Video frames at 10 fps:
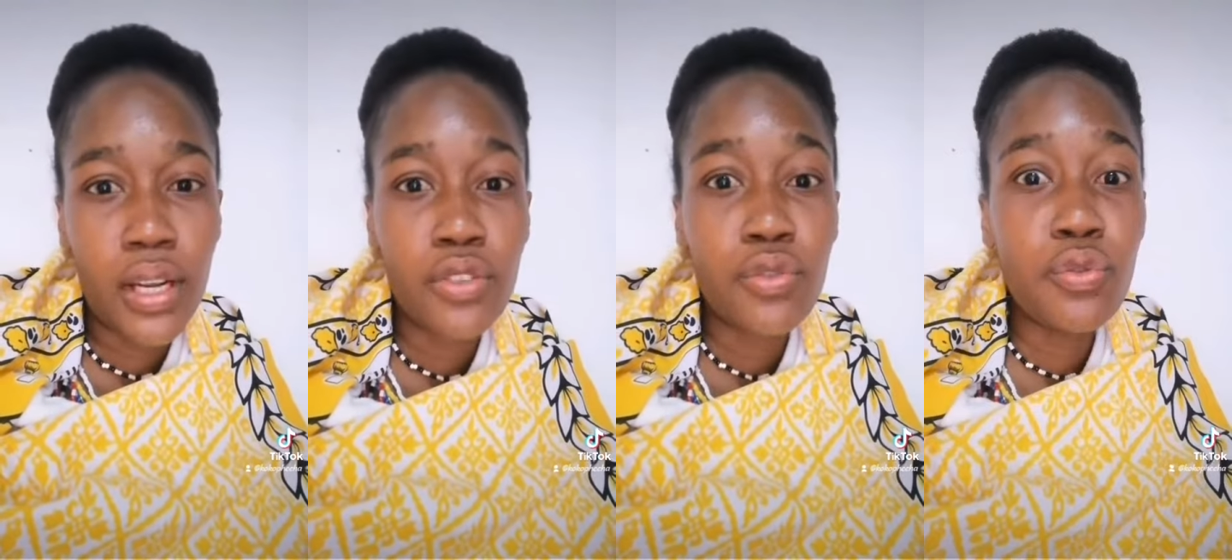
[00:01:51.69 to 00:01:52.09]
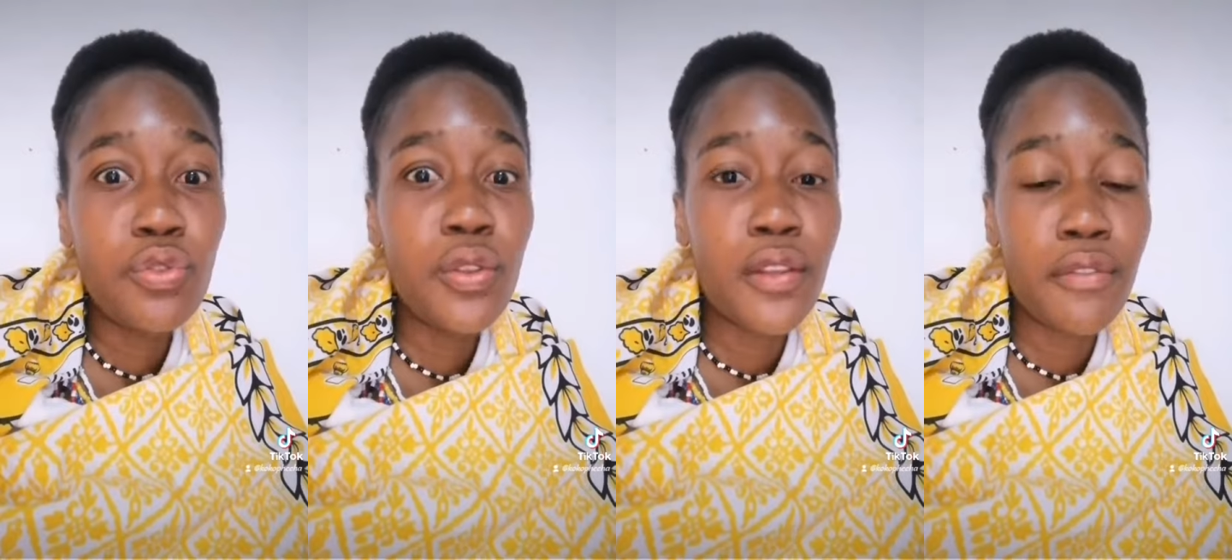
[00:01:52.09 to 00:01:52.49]
due to
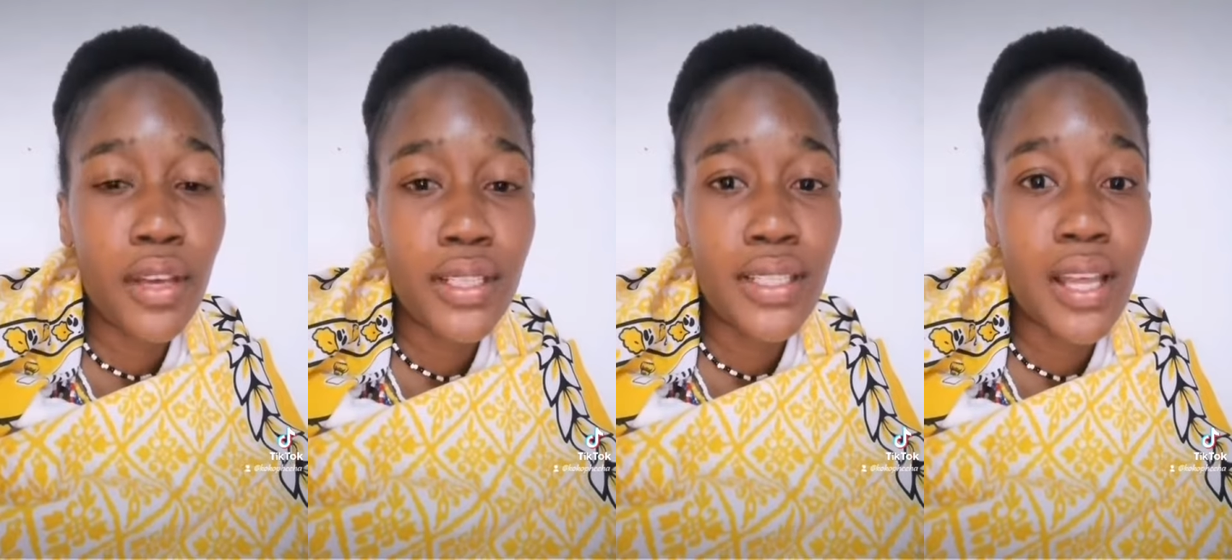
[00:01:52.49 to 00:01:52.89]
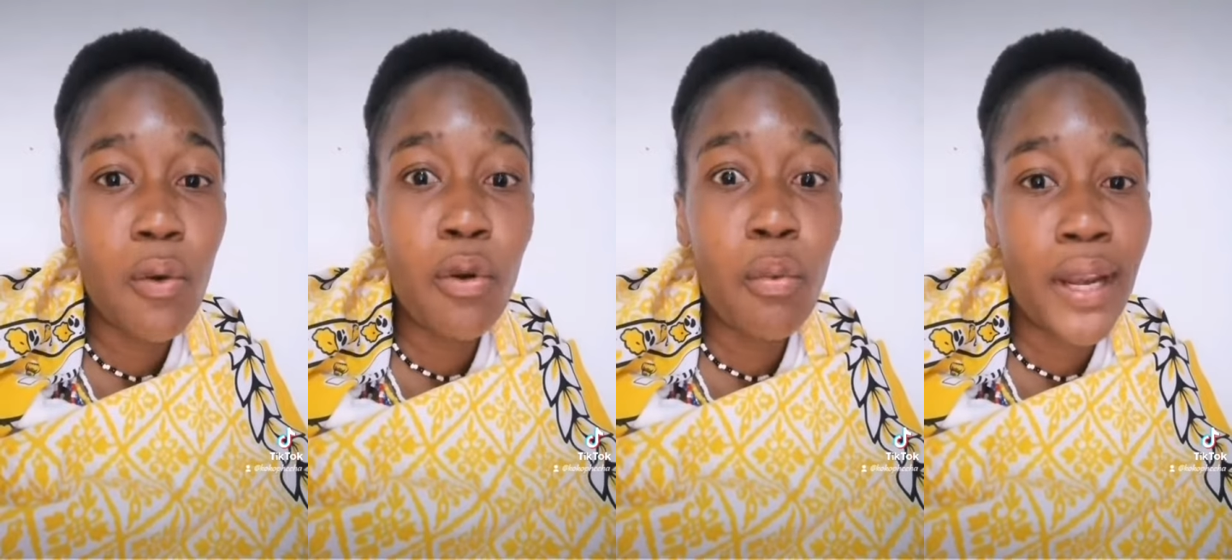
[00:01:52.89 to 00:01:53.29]
the fact ya gore
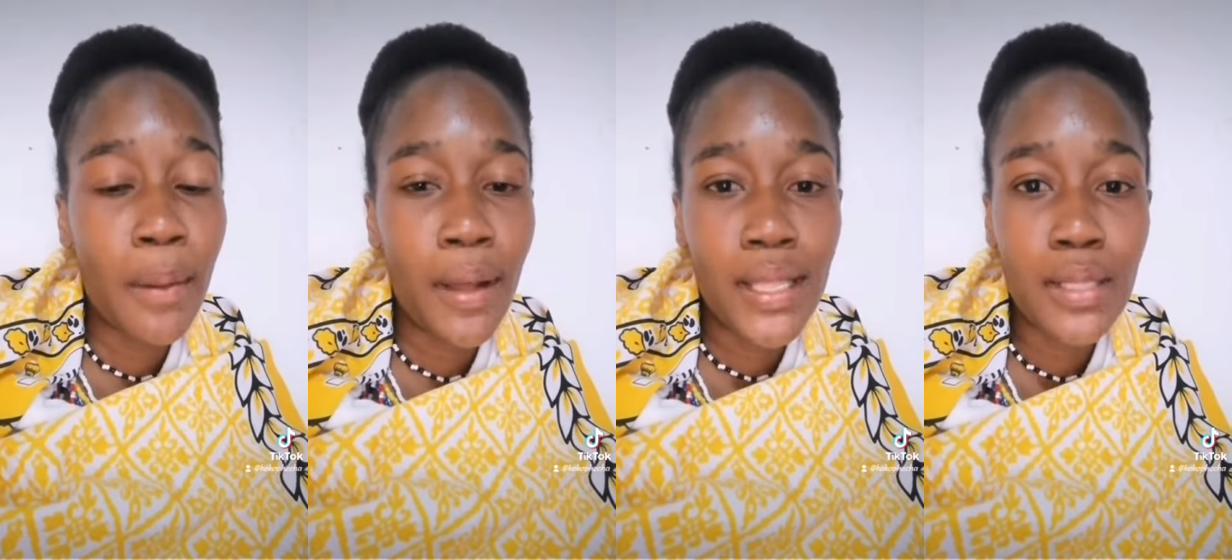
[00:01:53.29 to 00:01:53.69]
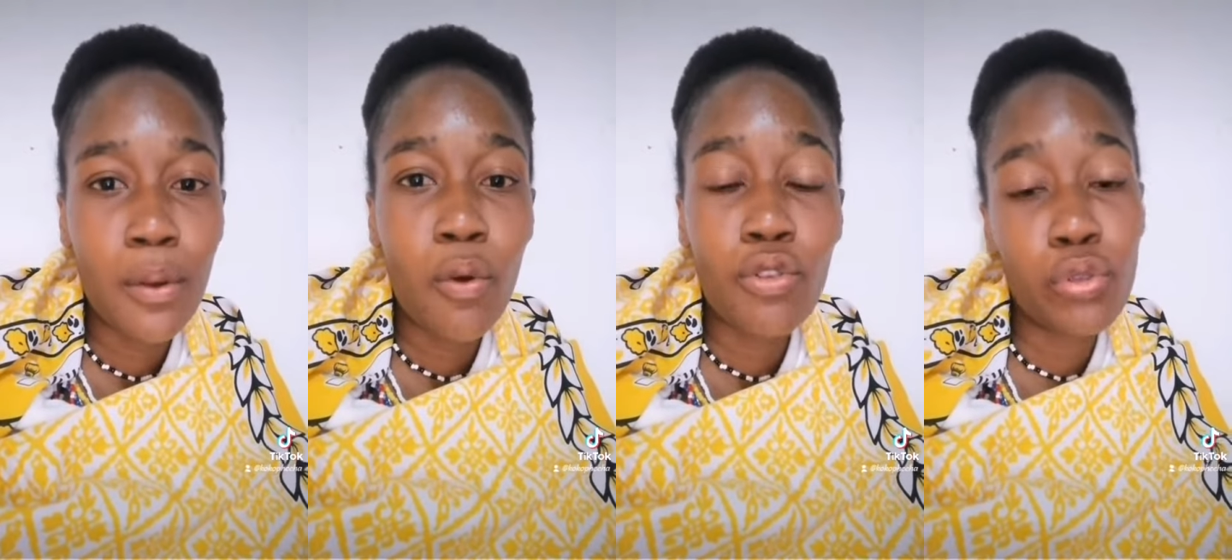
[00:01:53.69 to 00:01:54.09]
bona ba tse ba
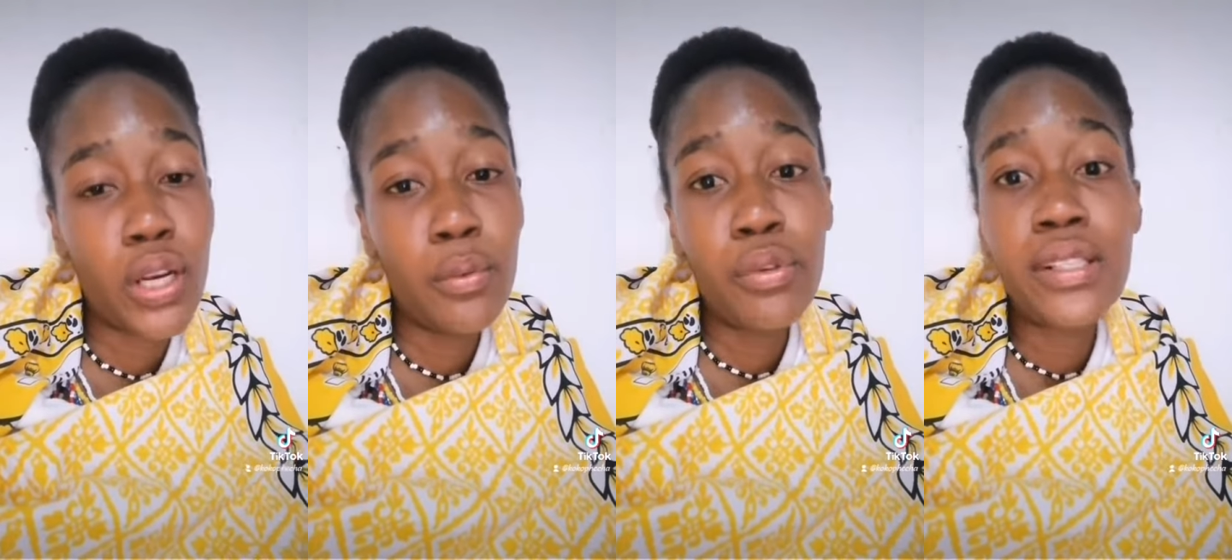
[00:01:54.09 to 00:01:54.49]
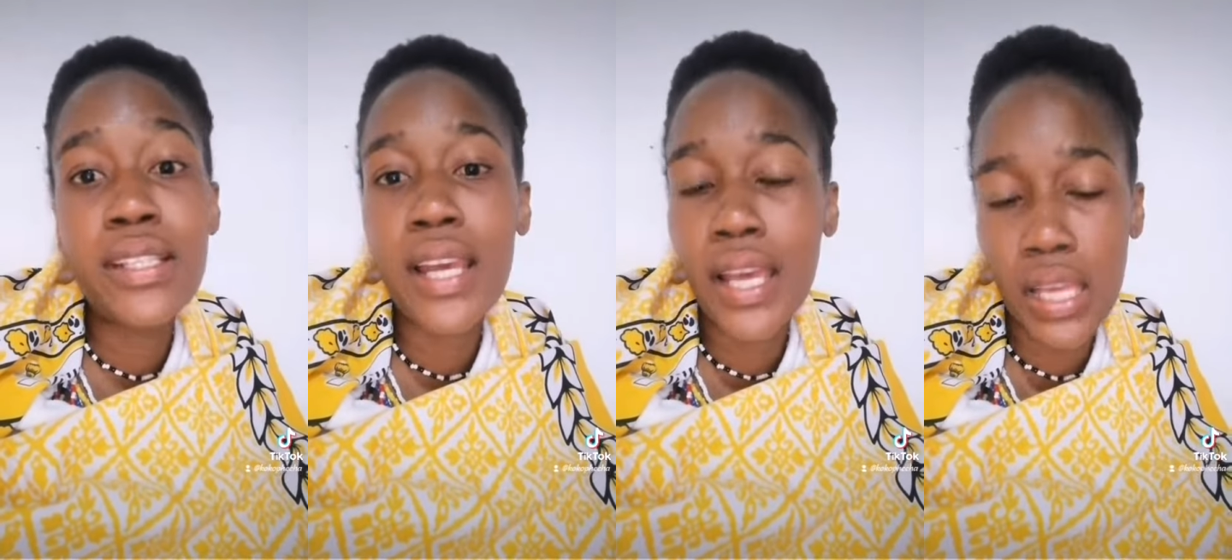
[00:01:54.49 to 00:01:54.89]
gore jwala bo re dia
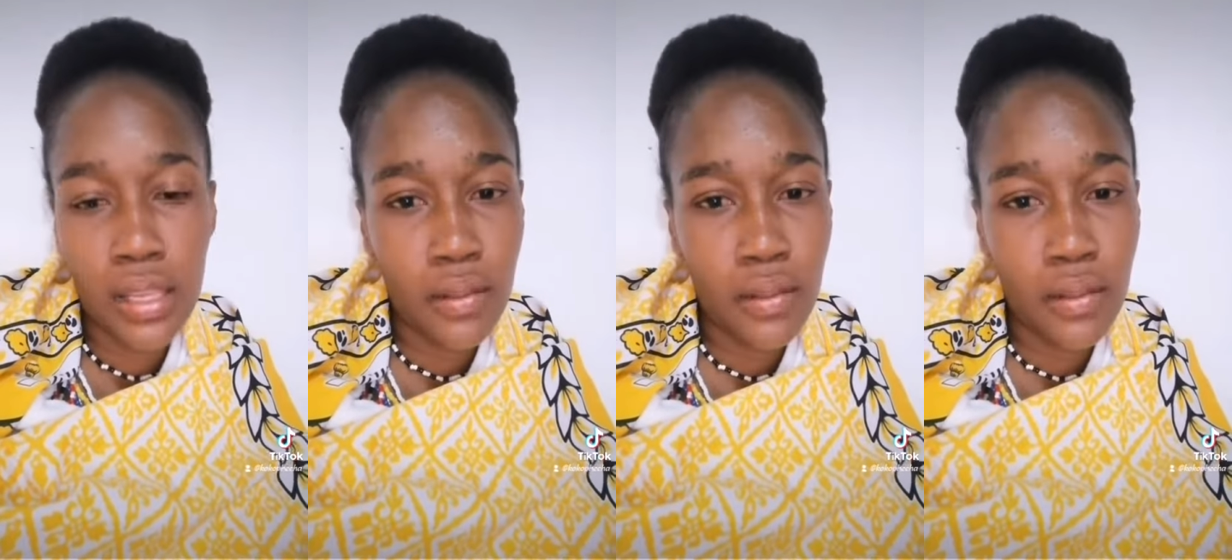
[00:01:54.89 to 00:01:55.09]
eng.